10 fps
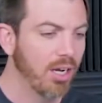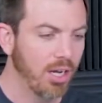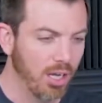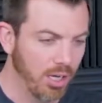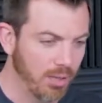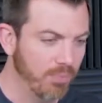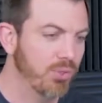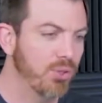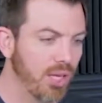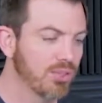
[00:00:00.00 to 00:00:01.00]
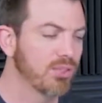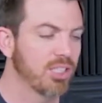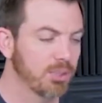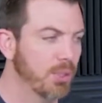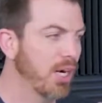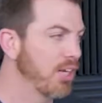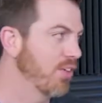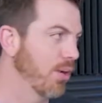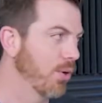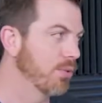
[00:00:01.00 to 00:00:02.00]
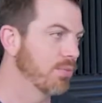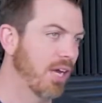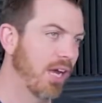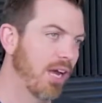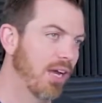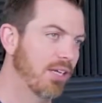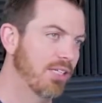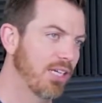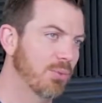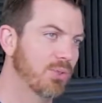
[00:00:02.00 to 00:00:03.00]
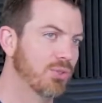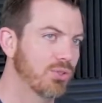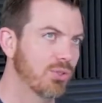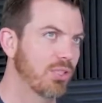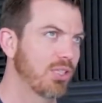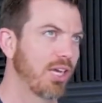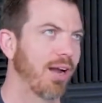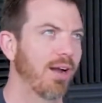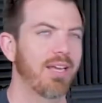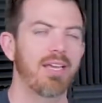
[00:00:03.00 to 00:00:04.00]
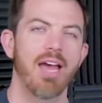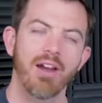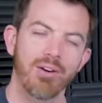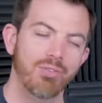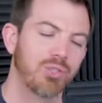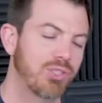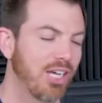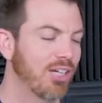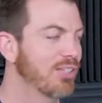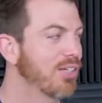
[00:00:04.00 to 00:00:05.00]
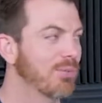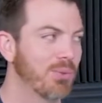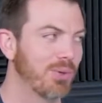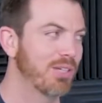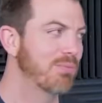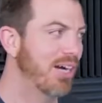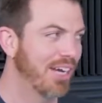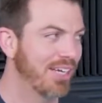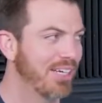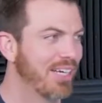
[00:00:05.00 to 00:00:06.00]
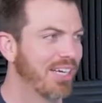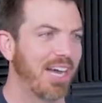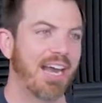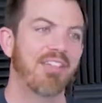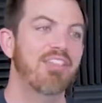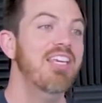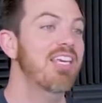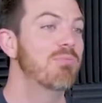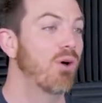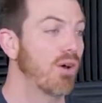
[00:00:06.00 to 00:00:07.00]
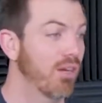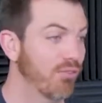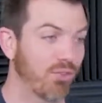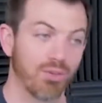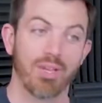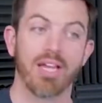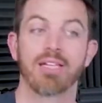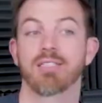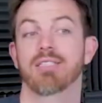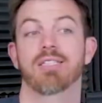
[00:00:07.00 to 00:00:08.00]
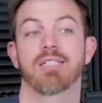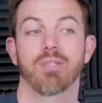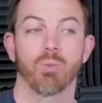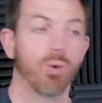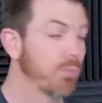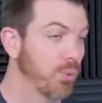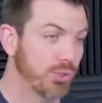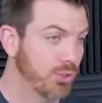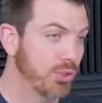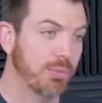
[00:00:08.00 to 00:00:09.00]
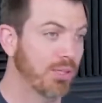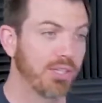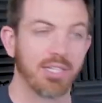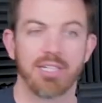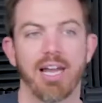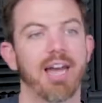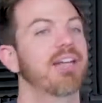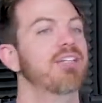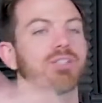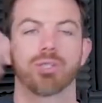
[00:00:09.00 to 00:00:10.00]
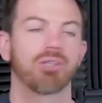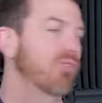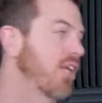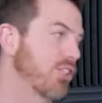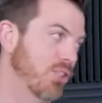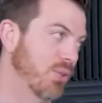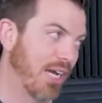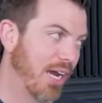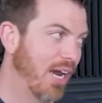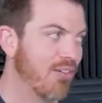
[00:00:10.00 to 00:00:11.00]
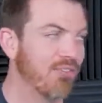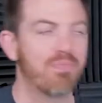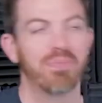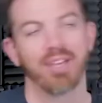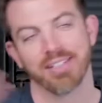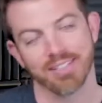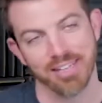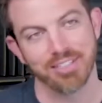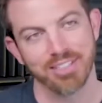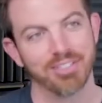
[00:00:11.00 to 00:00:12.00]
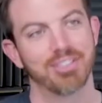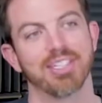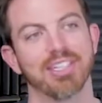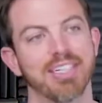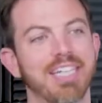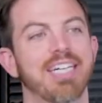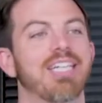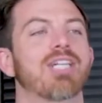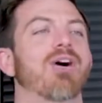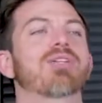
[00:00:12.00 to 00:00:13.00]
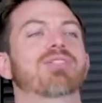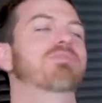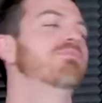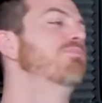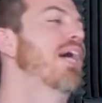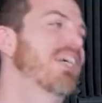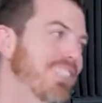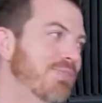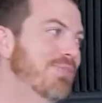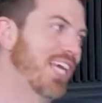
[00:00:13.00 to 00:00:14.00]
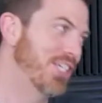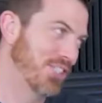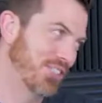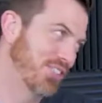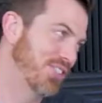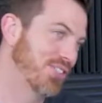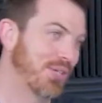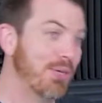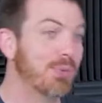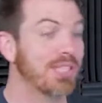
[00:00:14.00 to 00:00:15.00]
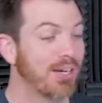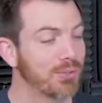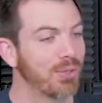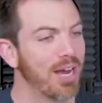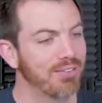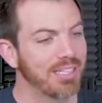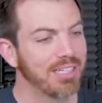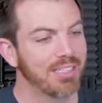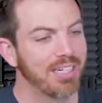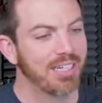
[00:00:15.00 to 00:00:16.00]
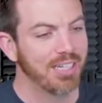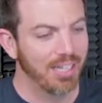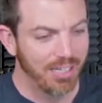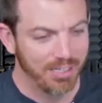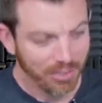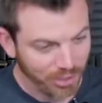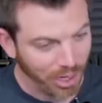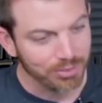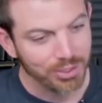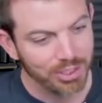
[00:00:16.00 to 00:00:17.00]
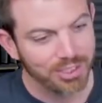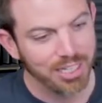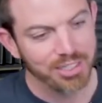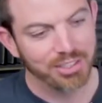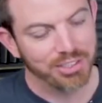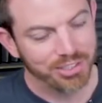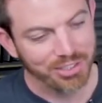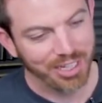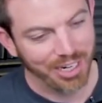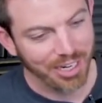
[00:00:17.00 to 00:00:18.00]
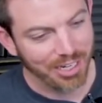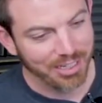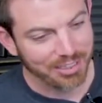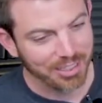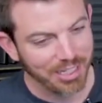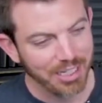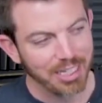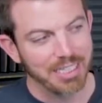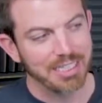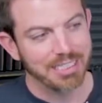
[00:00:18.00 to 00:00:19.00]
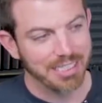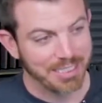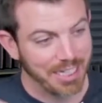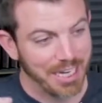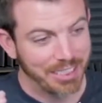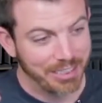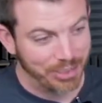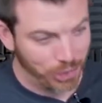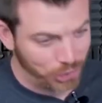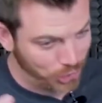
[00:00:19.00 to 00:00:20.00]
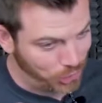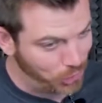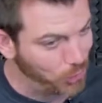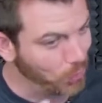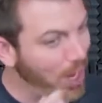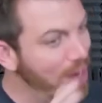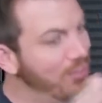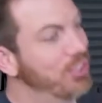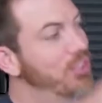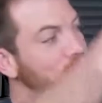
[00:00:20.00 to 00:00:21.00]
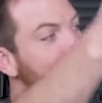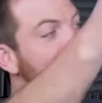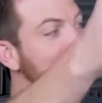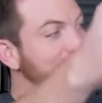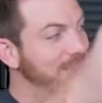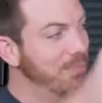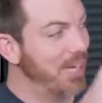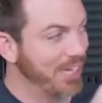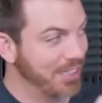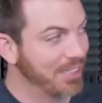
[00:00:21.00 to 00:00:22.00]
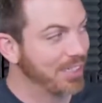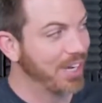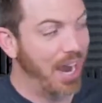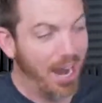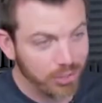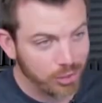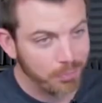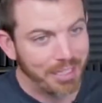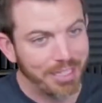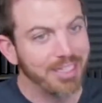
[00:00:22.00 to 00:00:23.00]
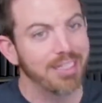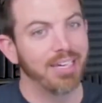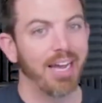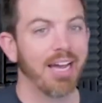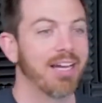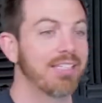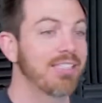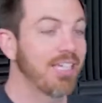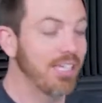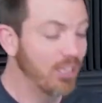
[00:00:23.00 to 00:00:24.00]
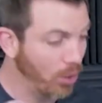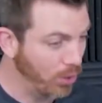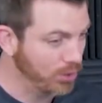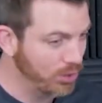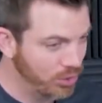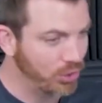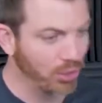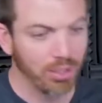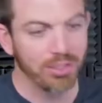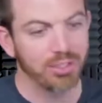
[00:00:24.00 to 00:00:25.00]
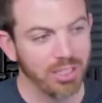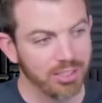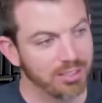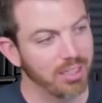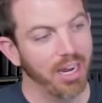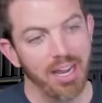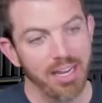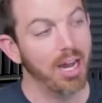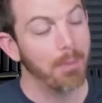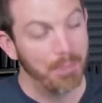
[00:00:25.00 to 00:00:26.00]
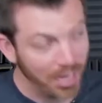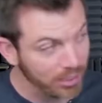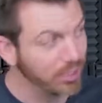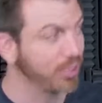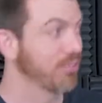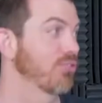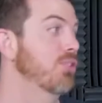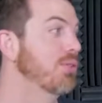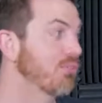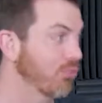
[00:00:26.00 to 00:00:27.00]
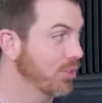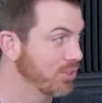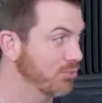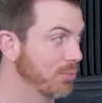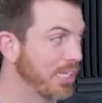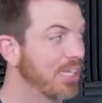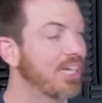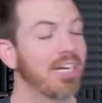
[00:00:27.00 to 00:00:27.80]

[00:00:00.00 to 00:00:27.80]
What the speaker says: a 2006 Bugatti Veyron, and he had it up for sale and nobody wanted to buy it. And I think he bought it for like 1.2 million and had it insured for like 2.5. And that tends to cause some bad temptations. And so he was out driving it in Galveston, Texas, and decided to just drive it straight into the bay at speed. And he called his insurance and said, hey, a pelican flew in front of me.